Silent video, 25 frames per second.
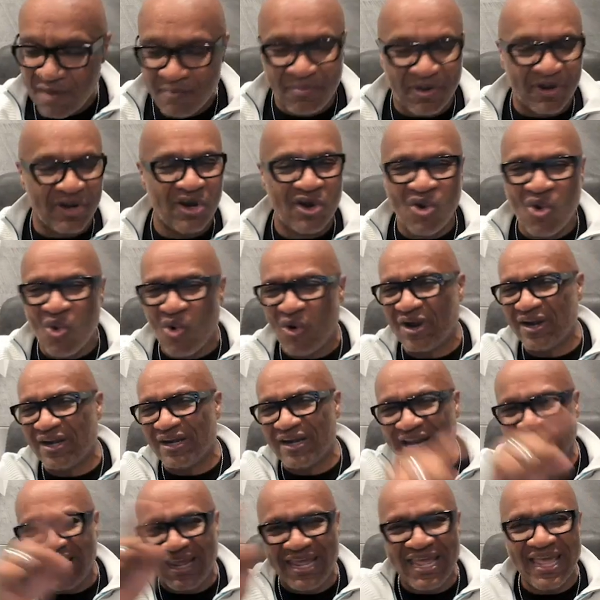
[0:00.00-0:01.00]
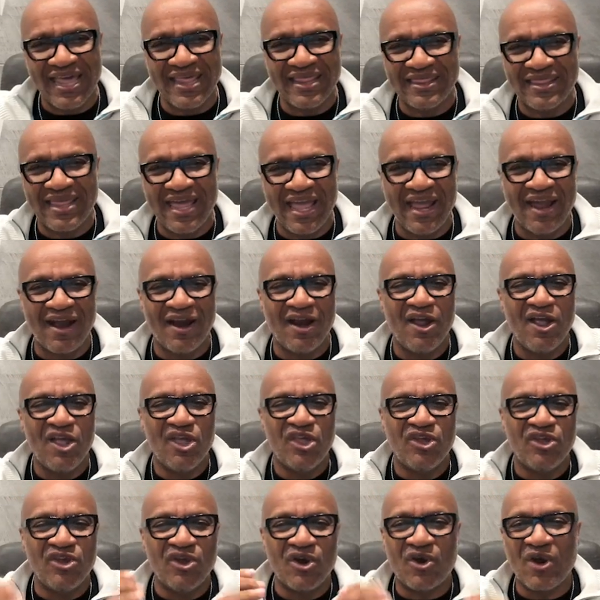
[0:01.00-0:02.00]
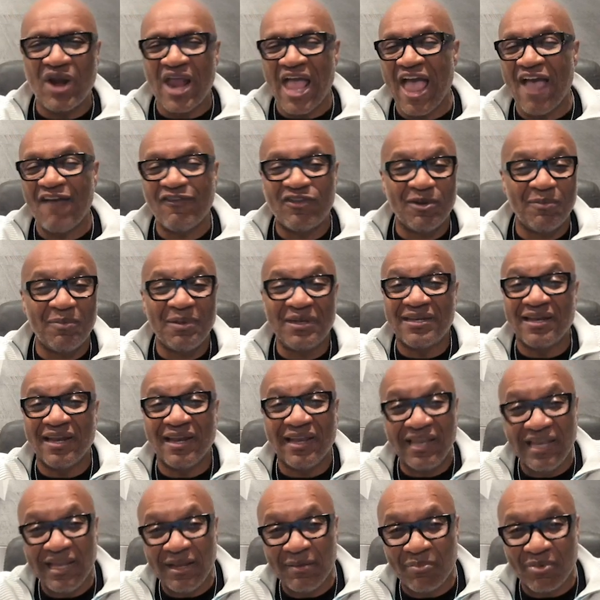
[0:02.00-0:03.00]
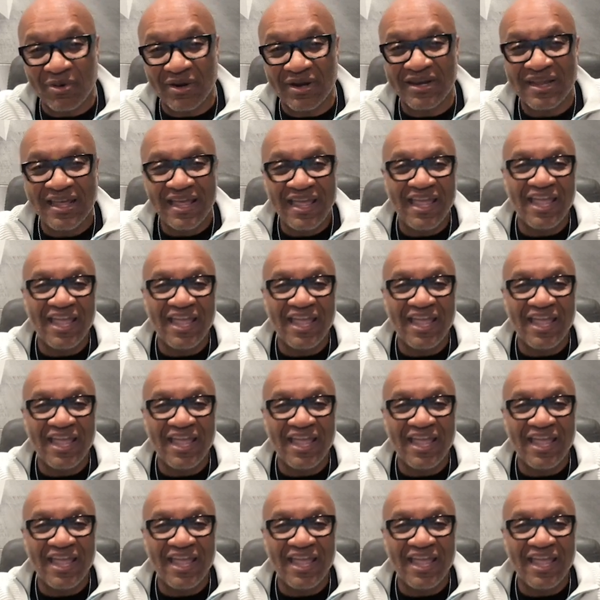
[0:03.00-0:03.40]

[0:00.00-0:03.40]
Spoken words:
But in order to get there, you're going to have to be deliberate